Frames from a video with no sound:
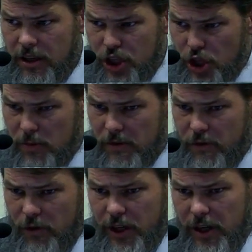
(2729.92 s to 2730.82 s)
human
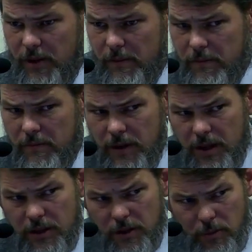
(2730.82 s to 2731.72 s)
freedom,
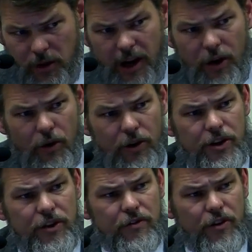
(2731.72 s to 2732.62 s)
the
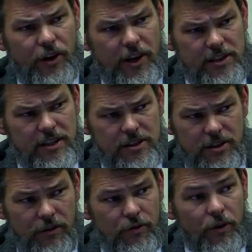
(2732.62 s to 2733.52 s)
priority of grace, and
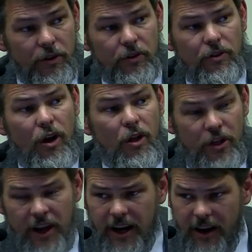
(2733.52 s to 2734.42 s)
so forth, they're all
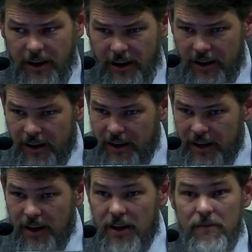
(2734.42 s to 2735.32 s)
there.
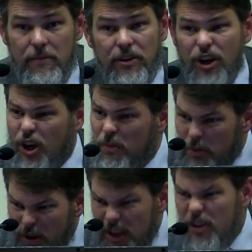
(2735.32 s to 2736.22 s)
But they're
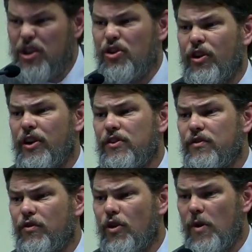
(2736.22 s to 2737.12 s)
completely
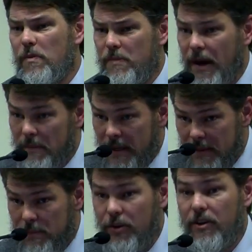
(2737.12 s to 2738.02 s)
transformed by
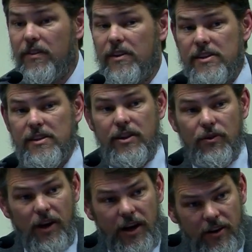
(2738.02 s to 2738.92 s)
being put in this
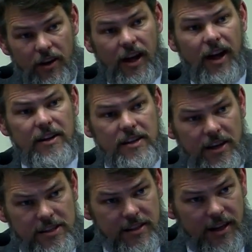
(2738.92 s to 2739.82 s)
theoretical
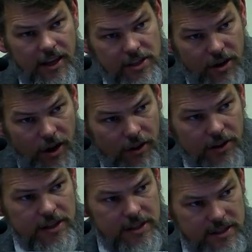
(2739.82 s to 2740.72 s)
context that has all
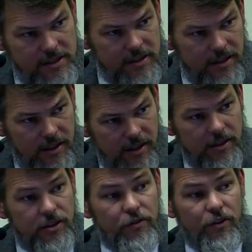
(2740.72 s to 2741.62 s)
these
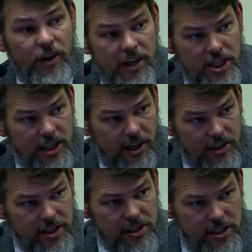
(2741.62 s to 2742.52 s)

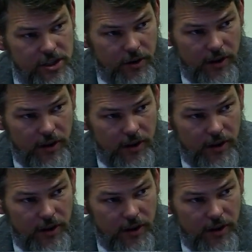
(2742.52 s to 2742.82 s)
differentiations to